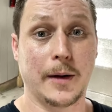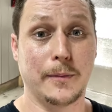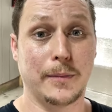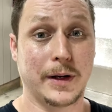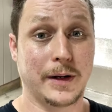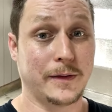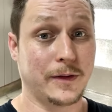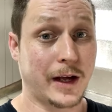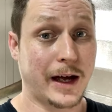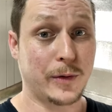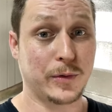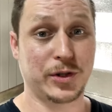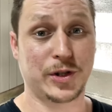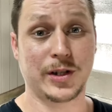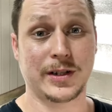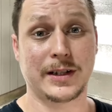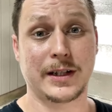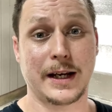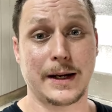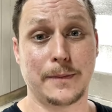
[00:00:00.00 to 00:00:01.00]
But that was
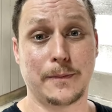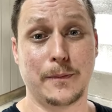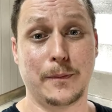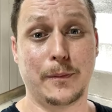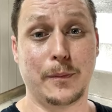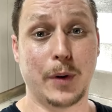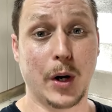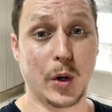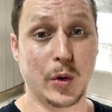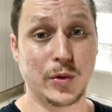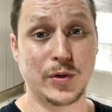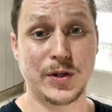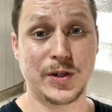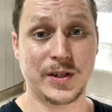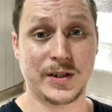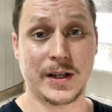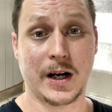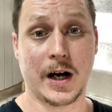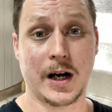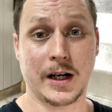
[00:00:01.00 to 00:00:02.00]
just a bone
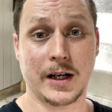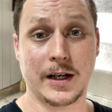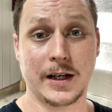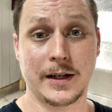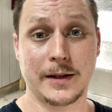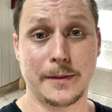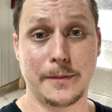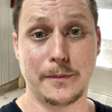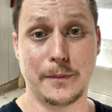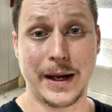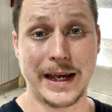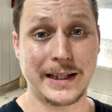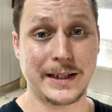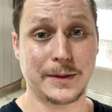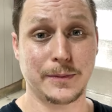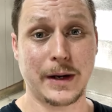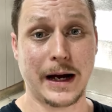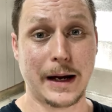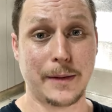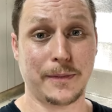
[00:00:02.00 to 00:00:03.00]
stock
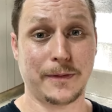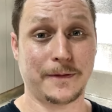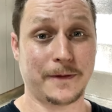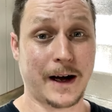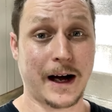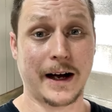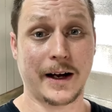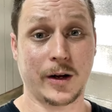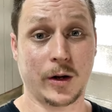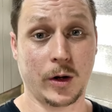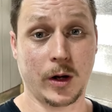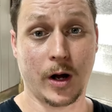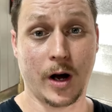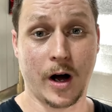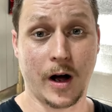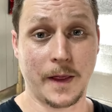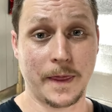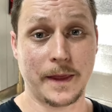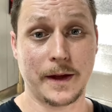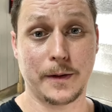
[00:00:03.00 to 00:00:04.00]
base map file
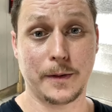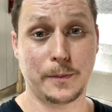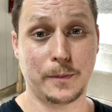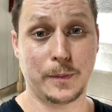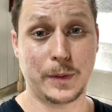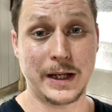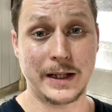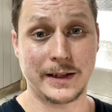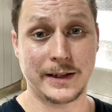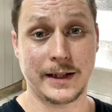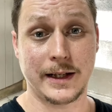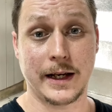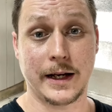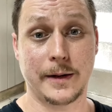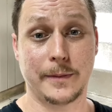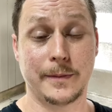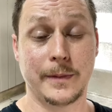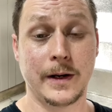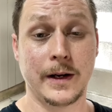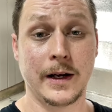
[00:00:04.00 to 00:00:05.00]
on the
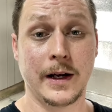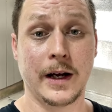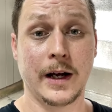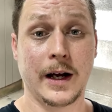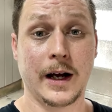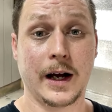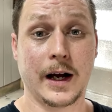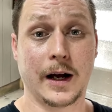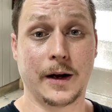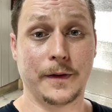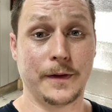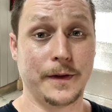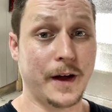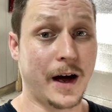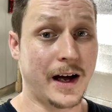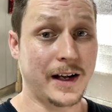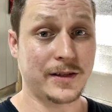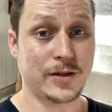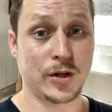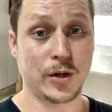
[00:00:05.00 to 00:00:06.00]
PCM,
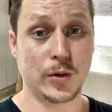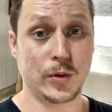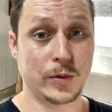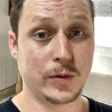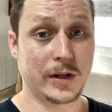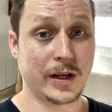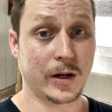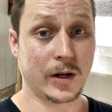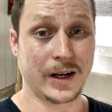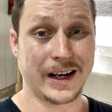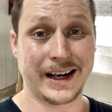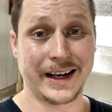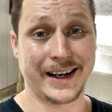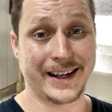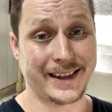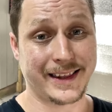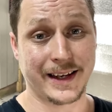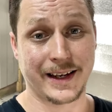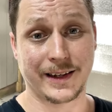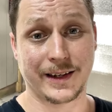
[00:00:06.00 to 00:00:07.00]
not tuned or
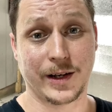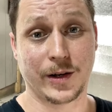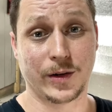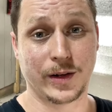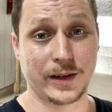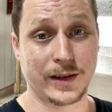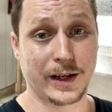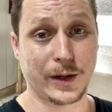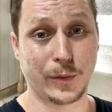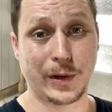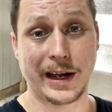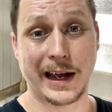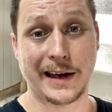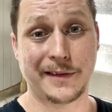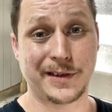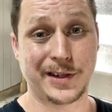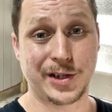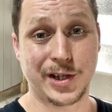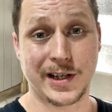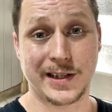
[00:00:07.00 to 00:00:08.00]
anything. The only thing we
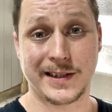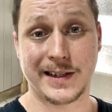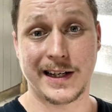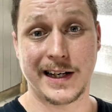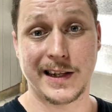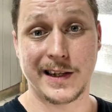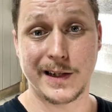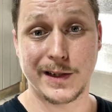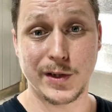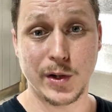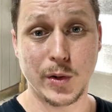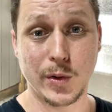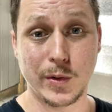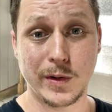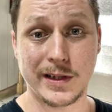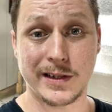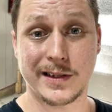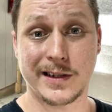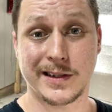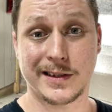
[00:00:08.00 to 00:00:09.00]
have adjusted in the tune
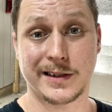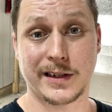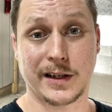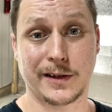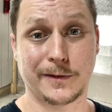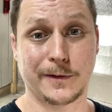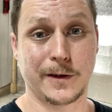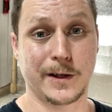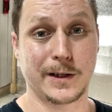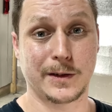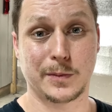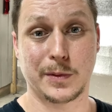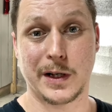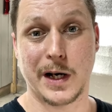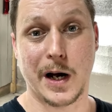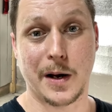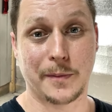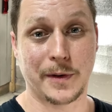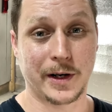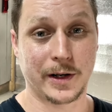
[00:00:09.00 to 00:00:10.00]
is the stuff for the
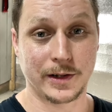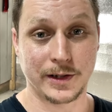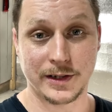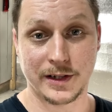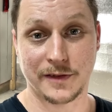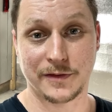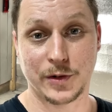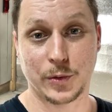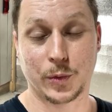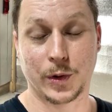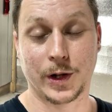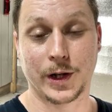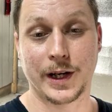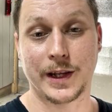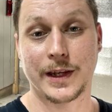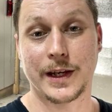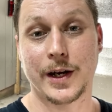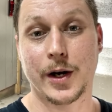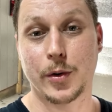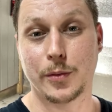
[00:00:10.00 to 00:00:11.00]
speedometer and stuff to work
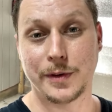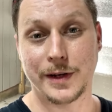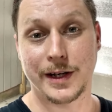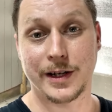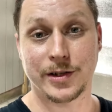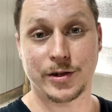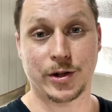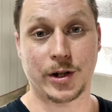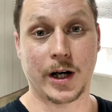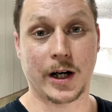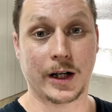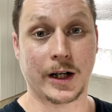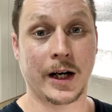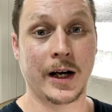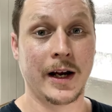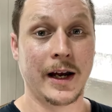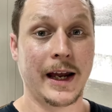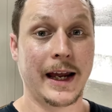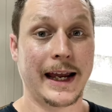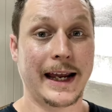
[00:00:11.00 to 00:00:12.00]
in the OBS truck.
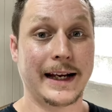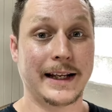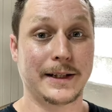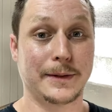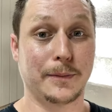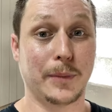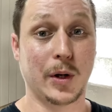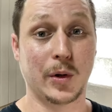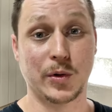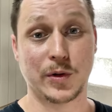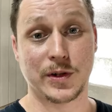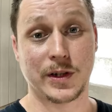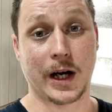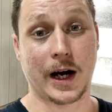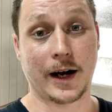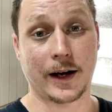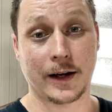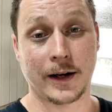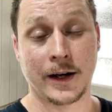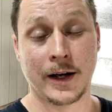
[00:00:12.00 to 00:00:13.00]
It is bone
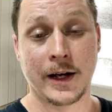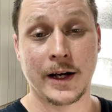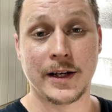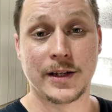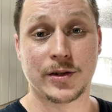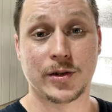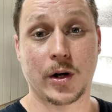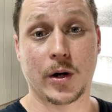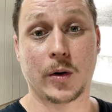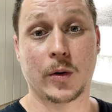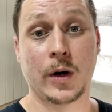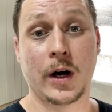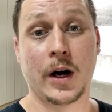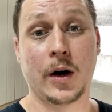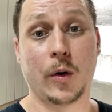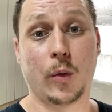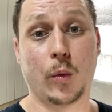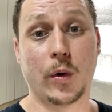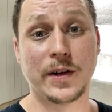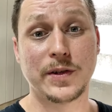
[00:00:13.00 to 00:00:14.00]
stock. So
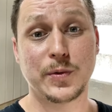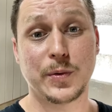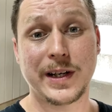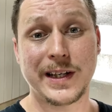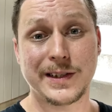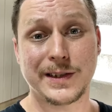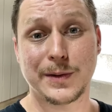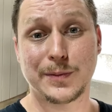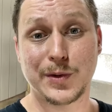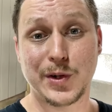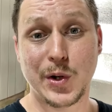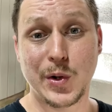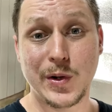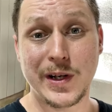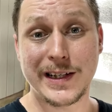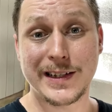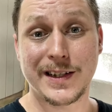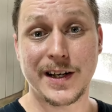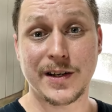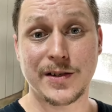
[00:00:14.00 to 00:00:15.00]
once we get some
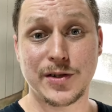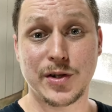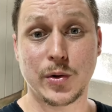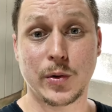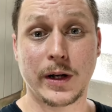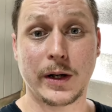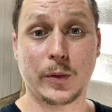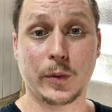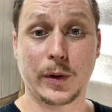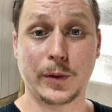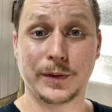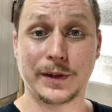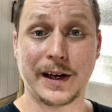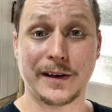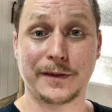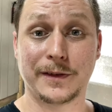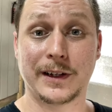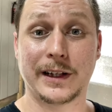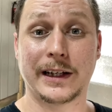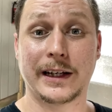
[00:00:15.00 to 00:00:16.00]
tuning done to it, we will
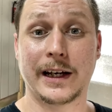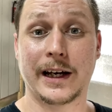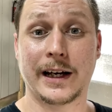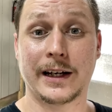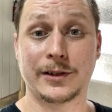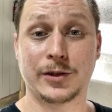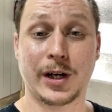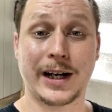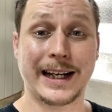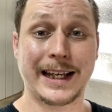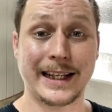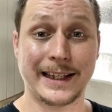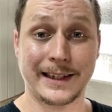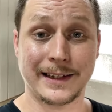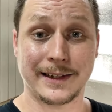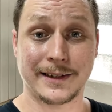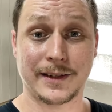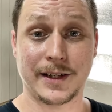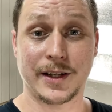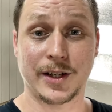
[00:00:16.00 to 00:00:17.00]
definitely try to get
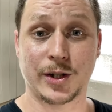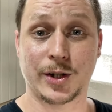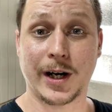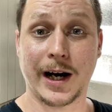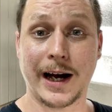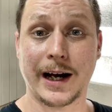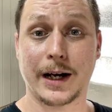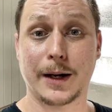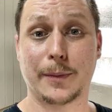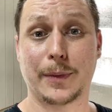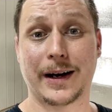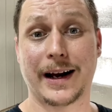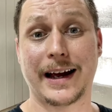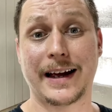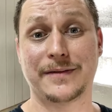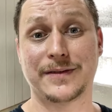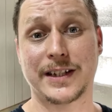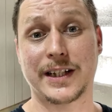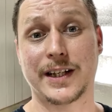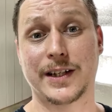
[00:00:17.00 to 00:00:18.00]
this to the track, but I
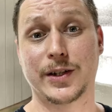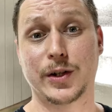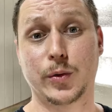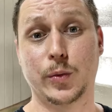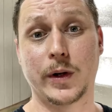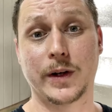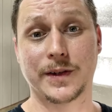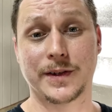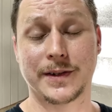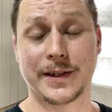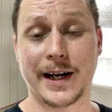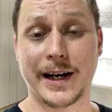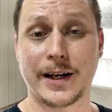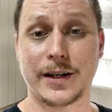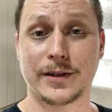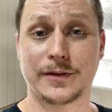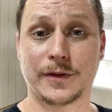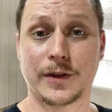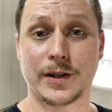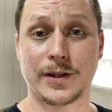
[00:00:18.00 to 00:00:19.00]
have to get new wheels and
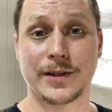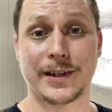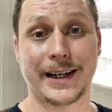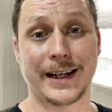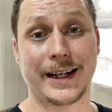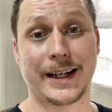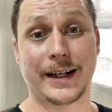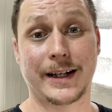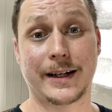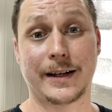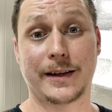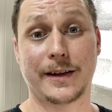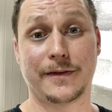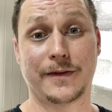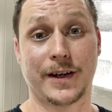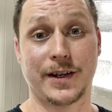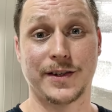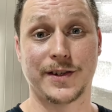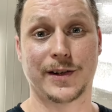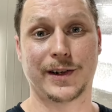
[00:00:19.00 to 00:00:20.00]
tires first, and the
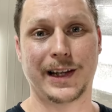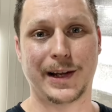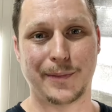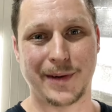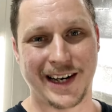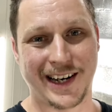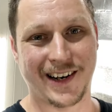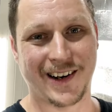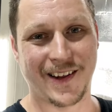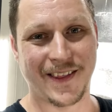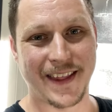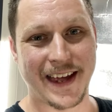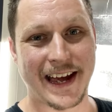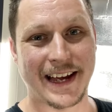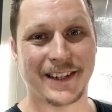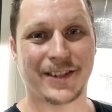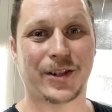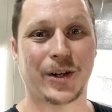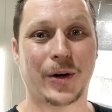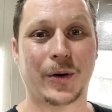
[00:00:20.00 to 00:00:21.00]
funds are limited on
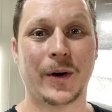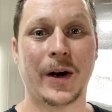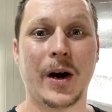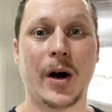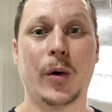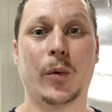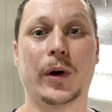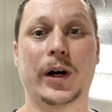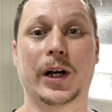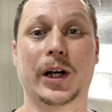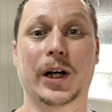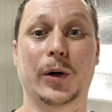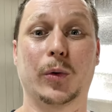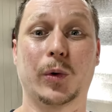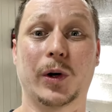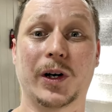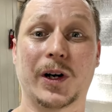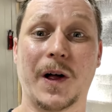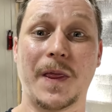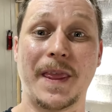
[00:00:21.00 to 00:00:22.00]
that. So we are going to
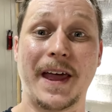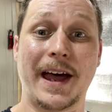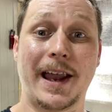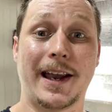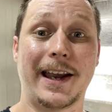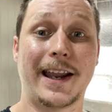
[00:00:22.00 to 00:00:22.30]
work on that